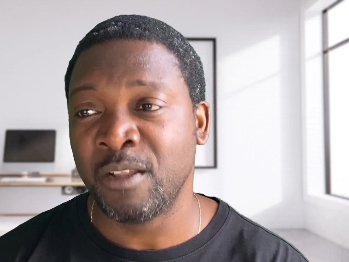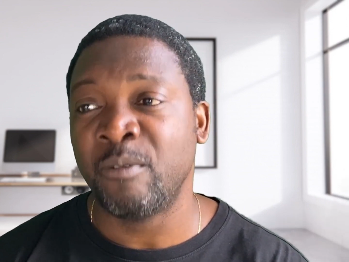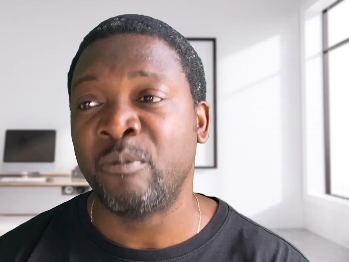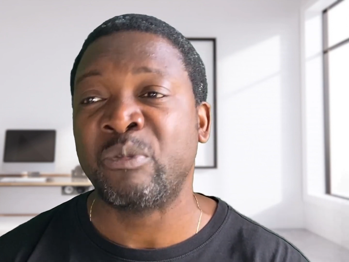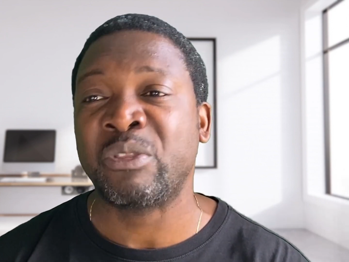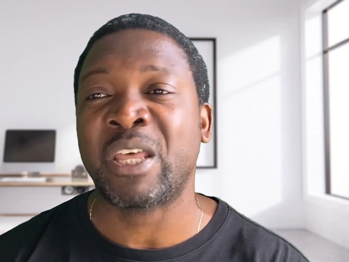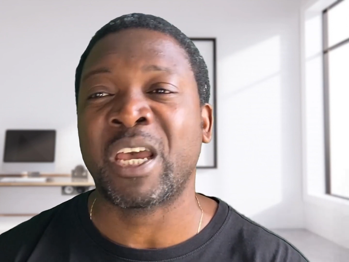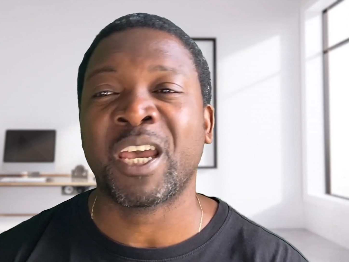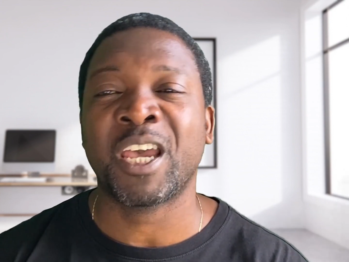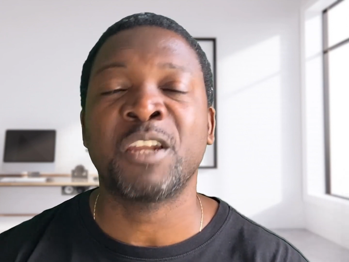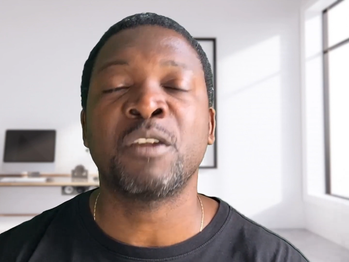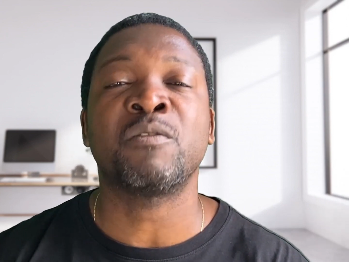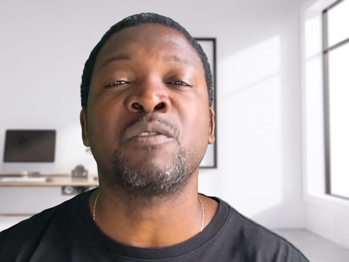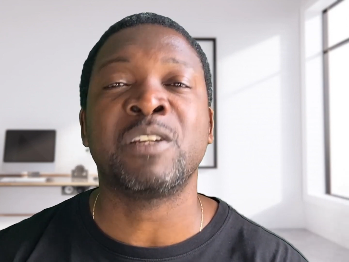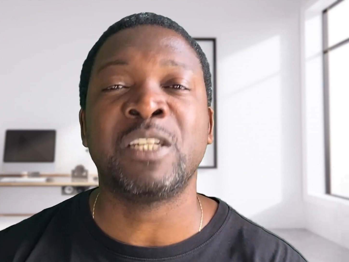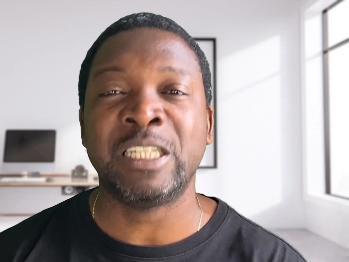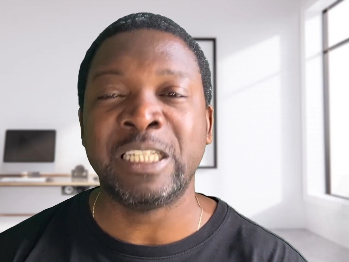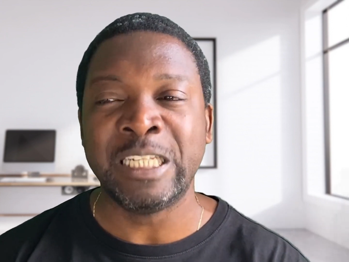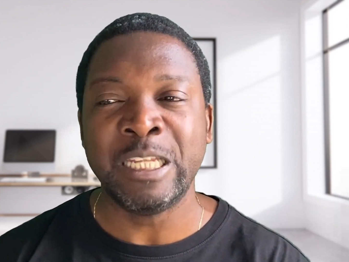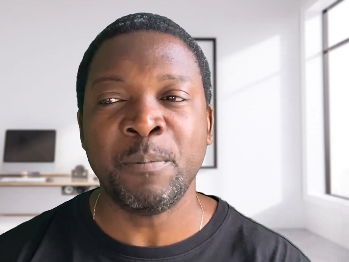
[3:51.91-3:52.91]
that kind of
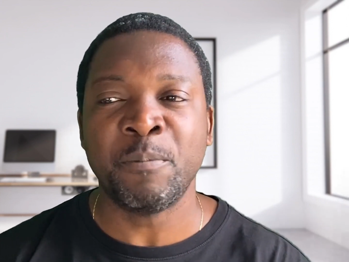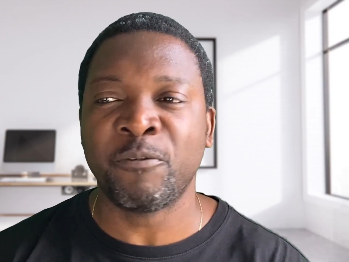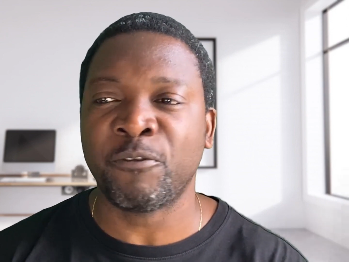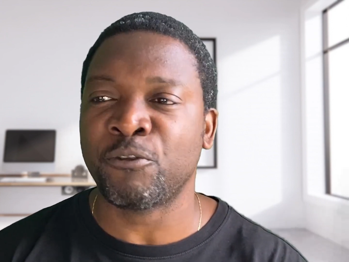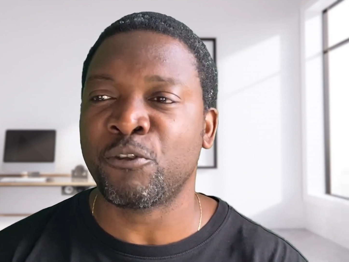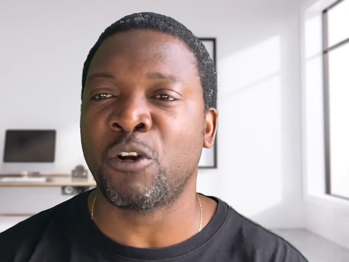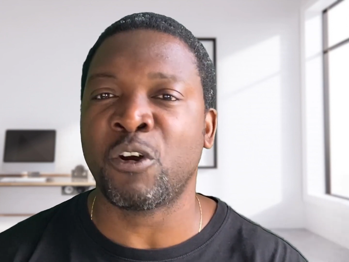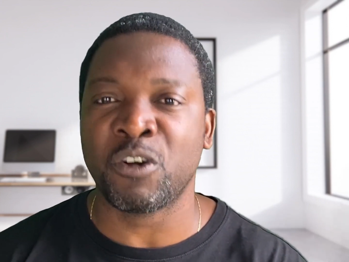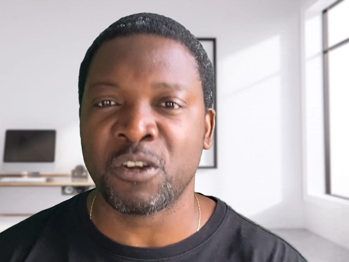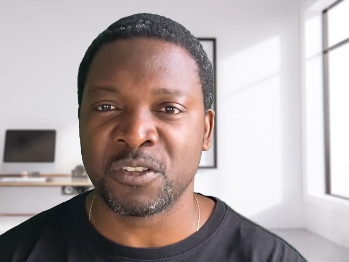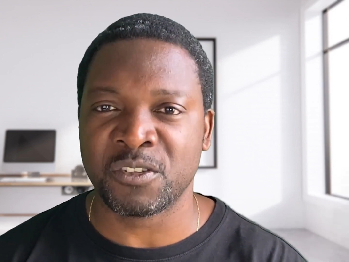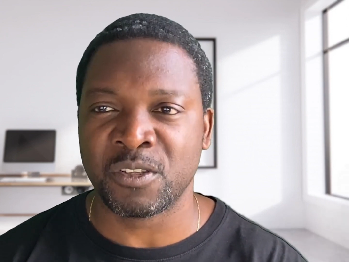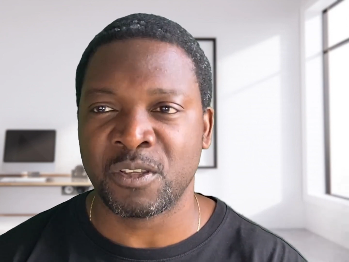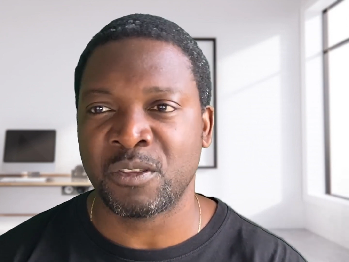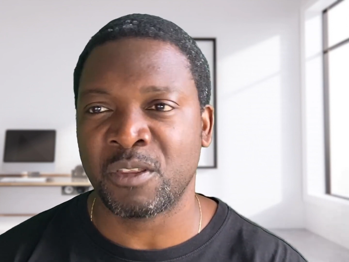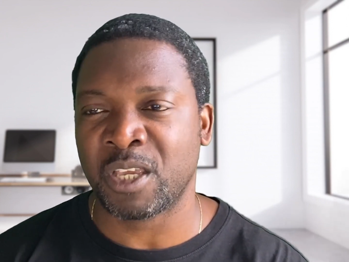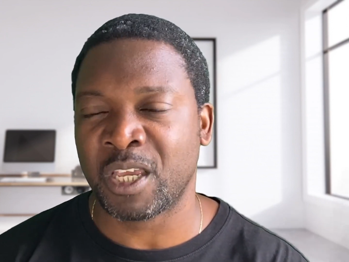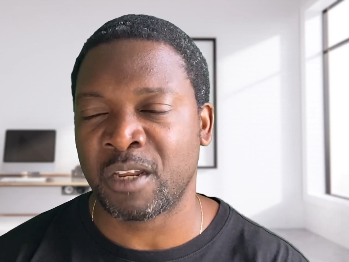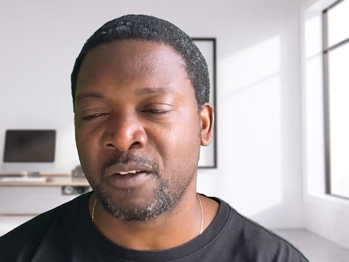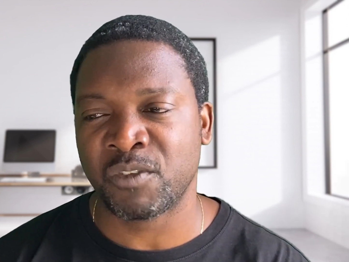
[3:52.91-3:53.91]
leapfrogs the
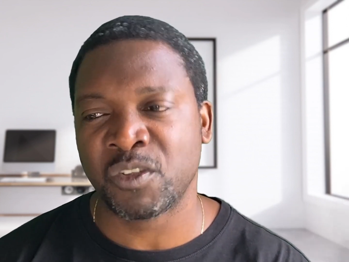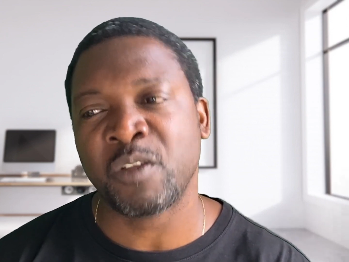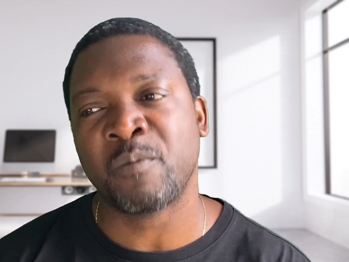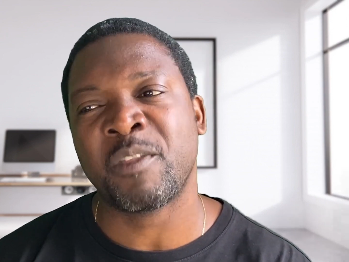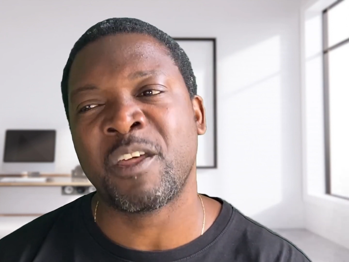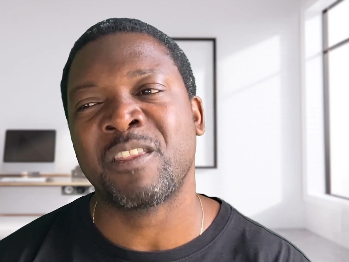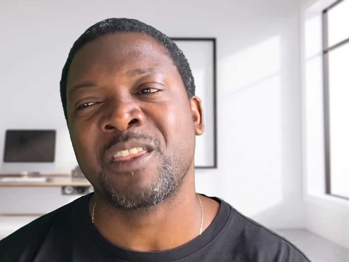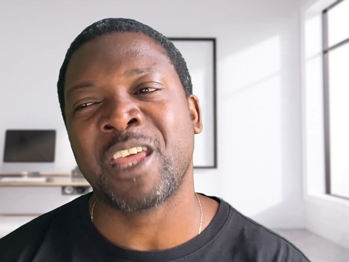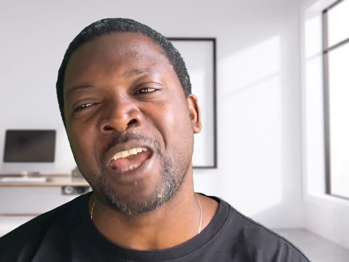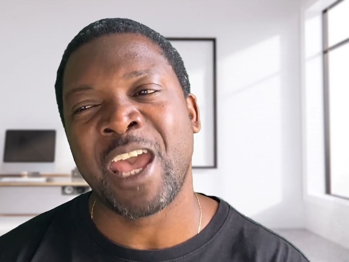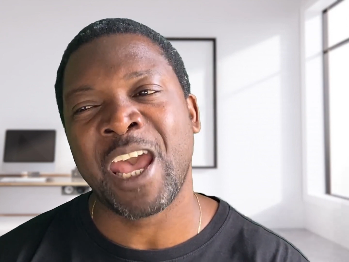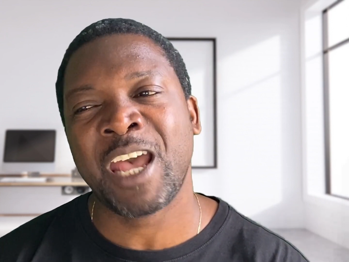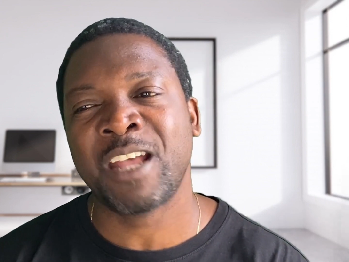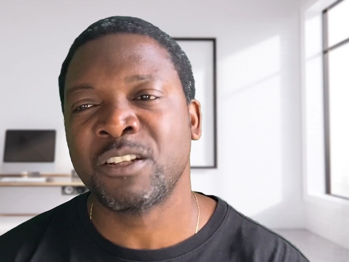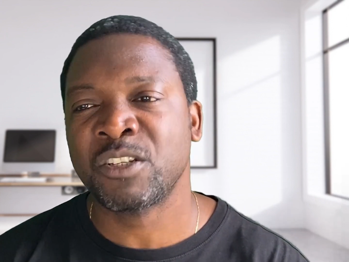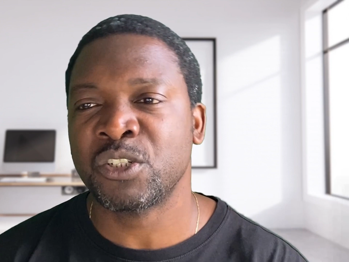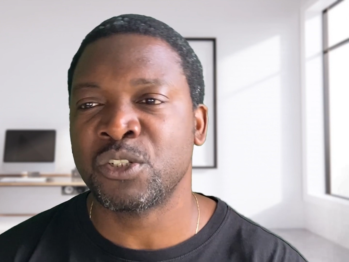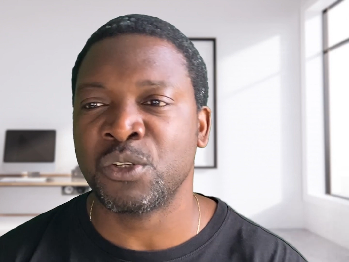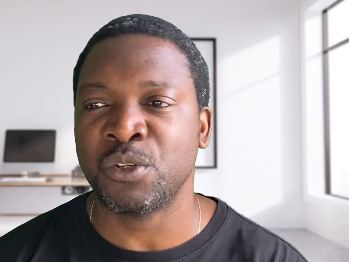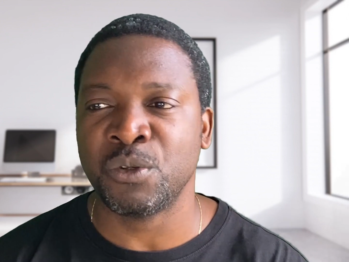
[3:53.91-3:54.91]
kind of stuff that they had
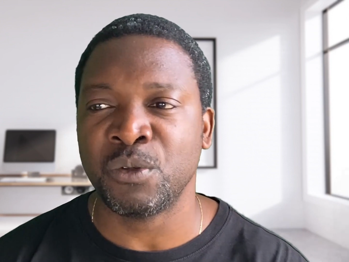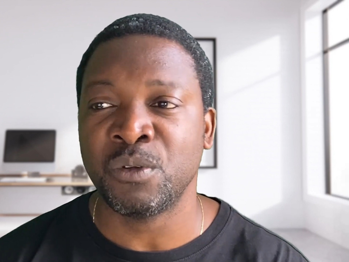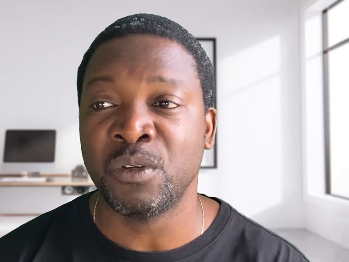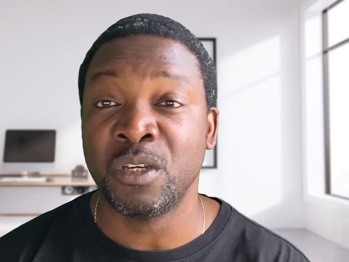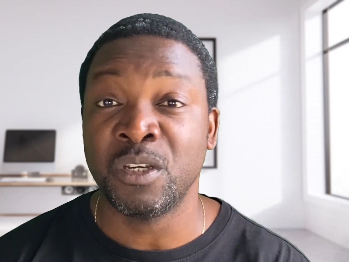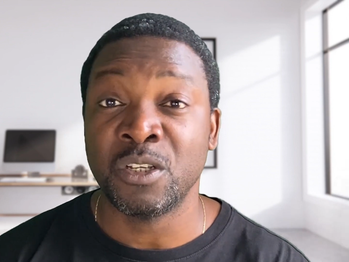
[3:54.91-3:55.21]
to do